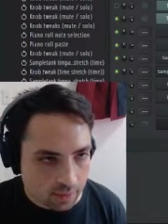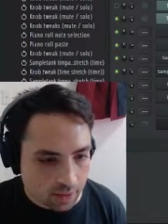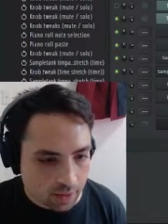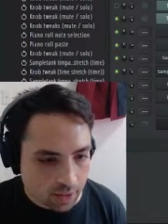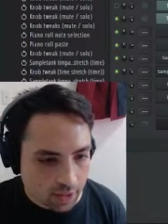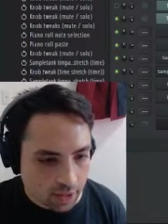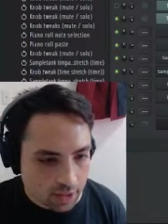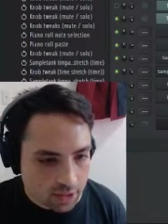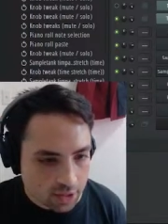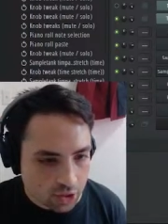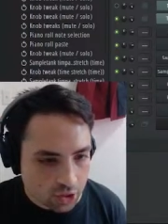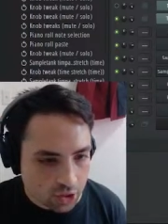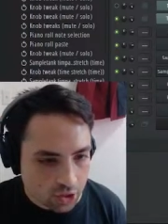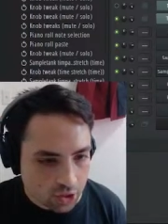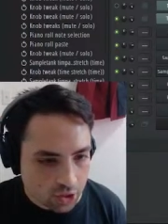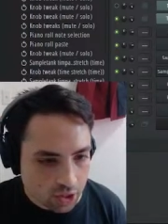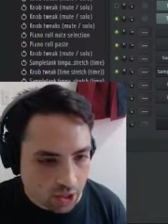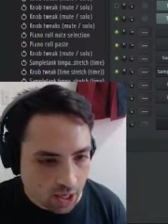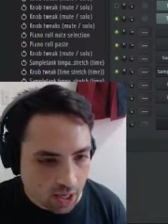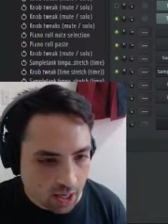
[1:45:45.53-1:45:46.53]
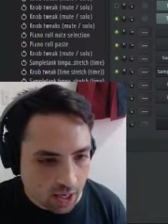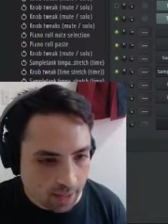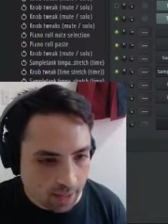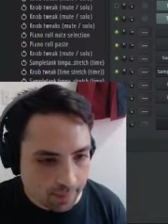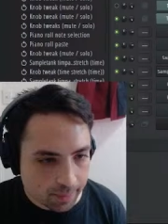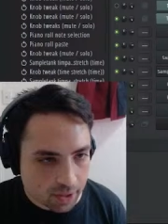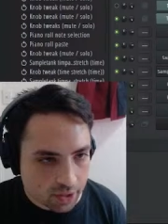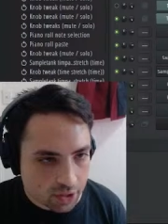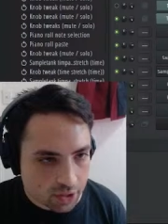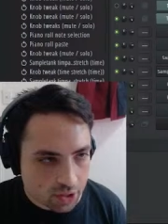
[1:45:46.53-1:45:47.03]
guess it just, the high
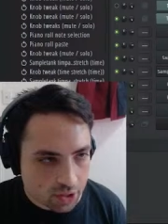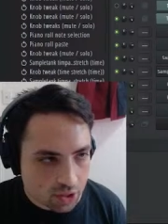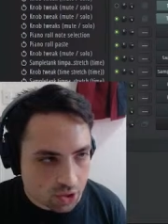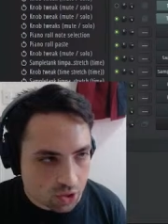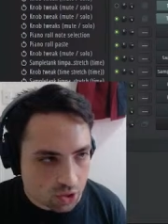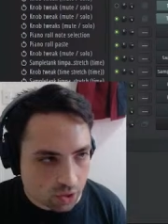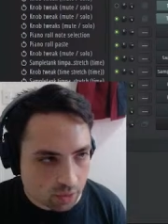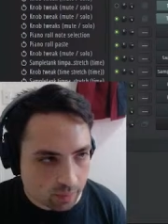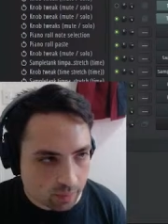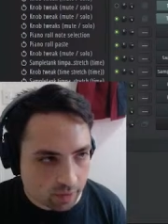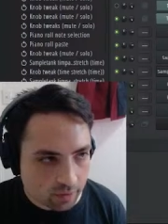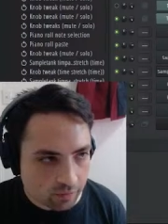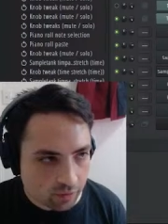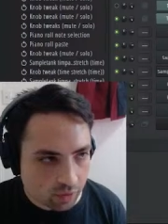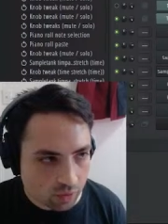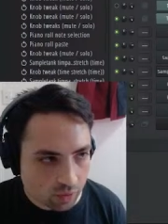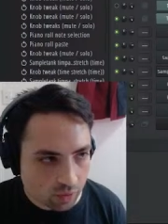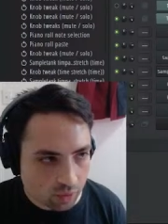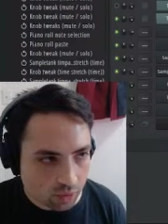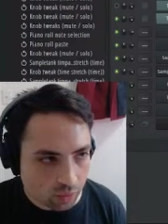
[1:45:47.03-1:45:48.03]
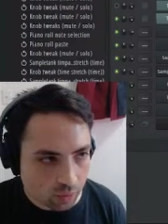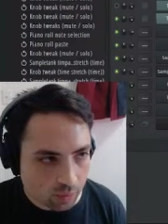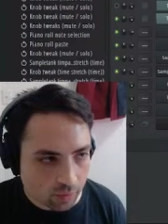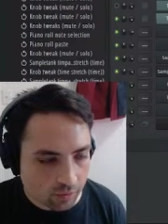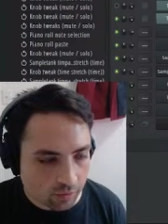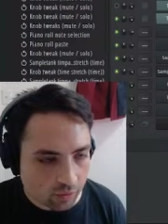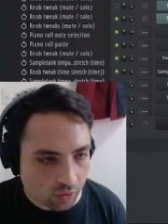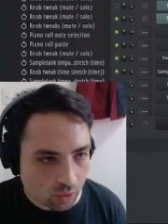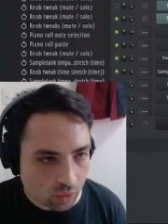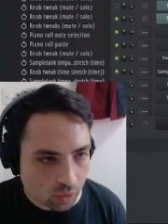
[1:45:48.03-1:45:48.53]
pitches threw me for a
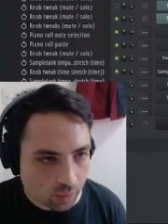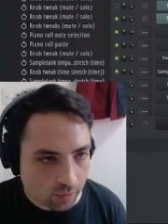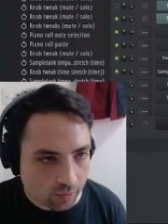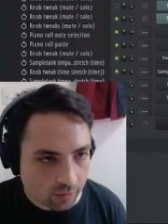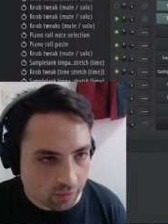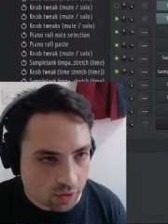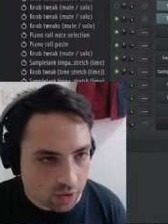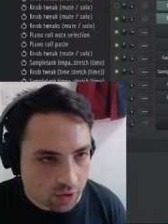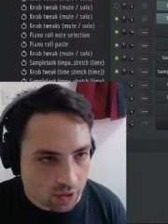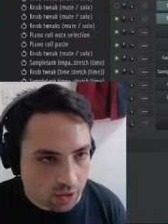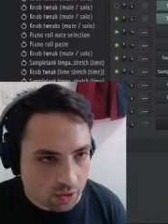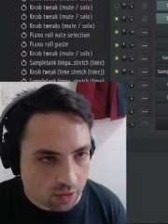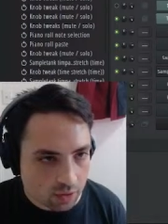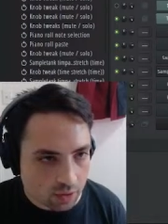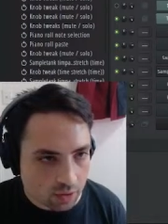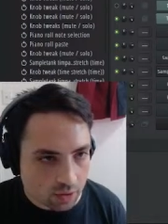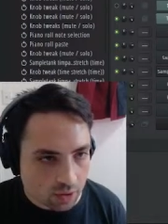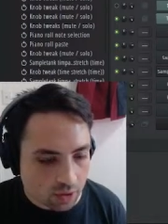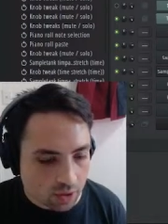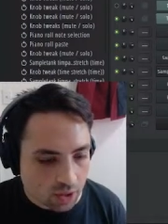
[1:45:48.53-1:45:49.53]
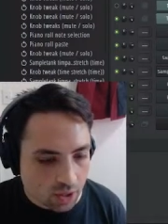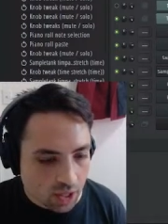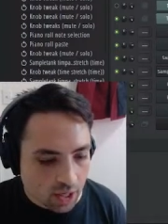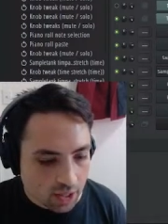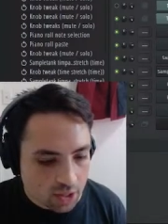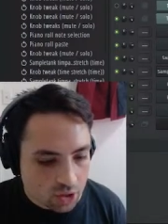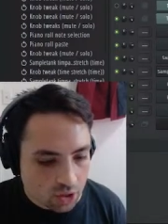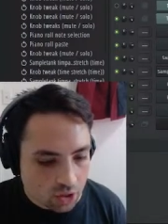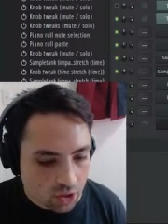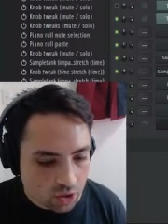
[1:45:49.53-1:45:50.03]
loop at first.
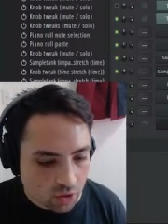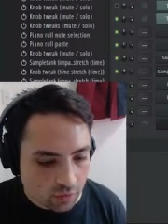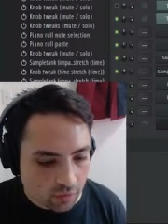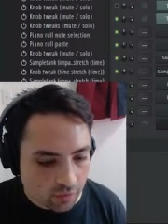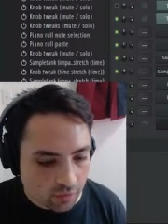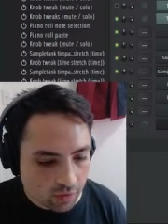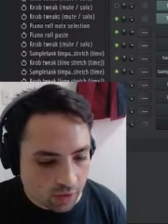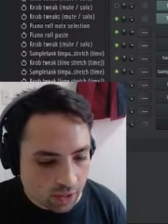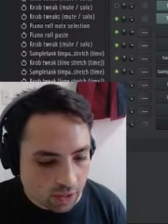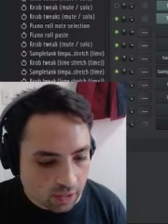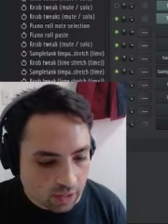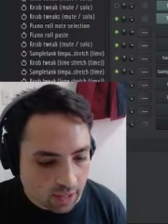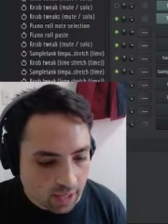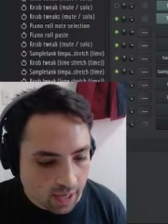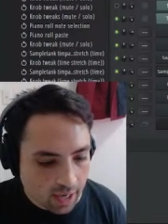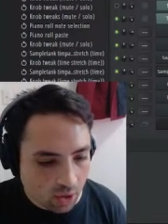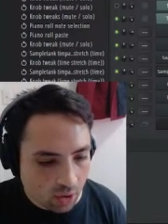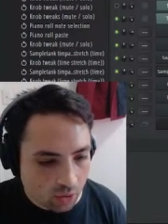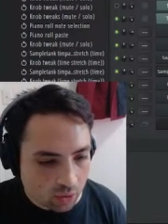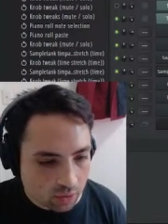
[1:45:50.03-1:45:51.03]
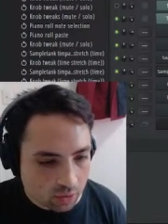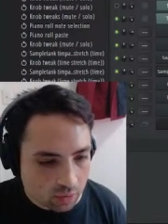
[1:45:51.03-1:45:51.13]
It's also very loud.